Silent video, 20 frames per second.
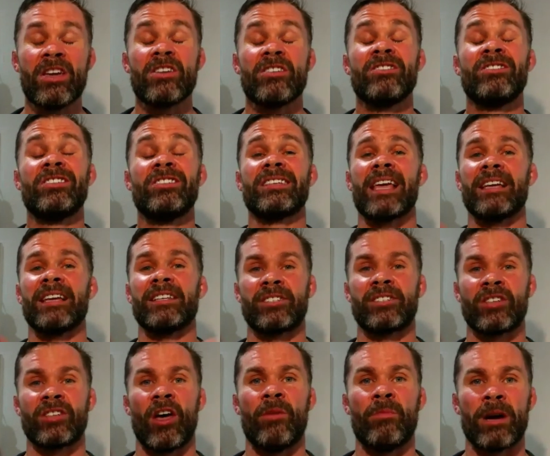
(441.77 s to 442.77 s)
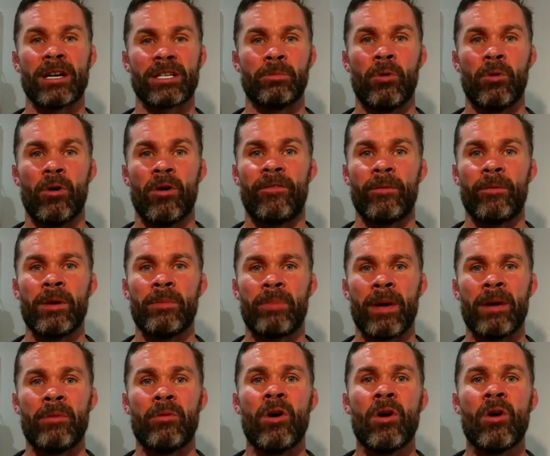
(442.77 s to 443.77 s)
you just get so much more from your
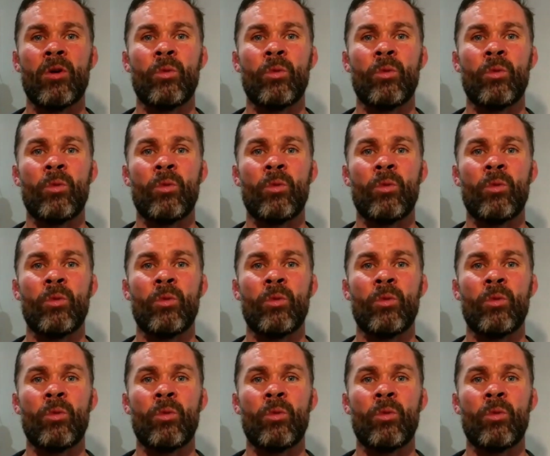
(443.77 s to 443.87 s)
people